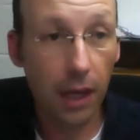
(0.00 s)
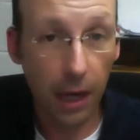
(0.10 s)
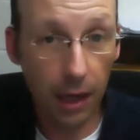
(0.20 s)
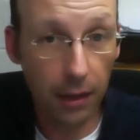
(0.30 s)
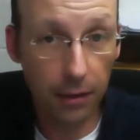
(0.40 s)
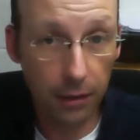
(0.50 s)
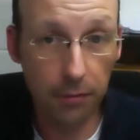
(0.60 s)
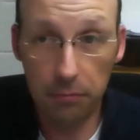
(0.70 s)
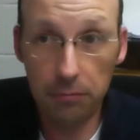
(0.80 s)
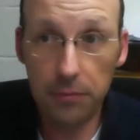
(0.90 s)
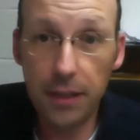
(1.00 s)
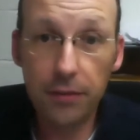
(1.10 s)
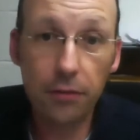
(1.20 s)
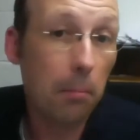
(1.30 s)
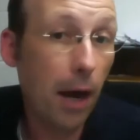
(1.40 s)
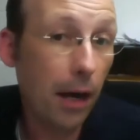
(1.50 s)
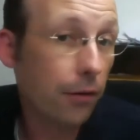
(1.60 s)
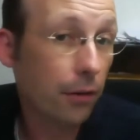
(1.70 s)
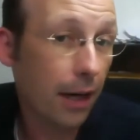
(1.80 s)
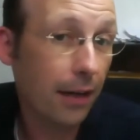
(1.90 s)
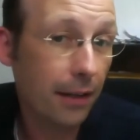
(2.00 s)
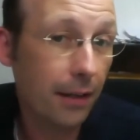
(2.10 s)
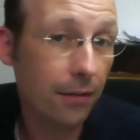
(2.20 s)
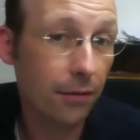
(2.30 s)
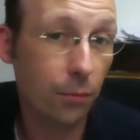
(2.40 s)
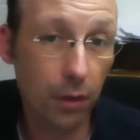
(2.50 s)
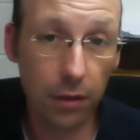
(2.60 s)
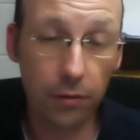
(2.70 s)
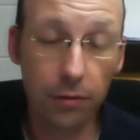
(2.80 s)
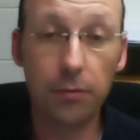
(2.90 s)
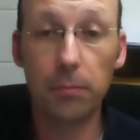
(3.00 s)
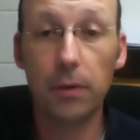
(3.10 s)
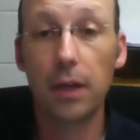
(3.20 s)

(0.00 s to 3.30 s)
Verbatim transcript: and these are modern ideas, and we're going to use them.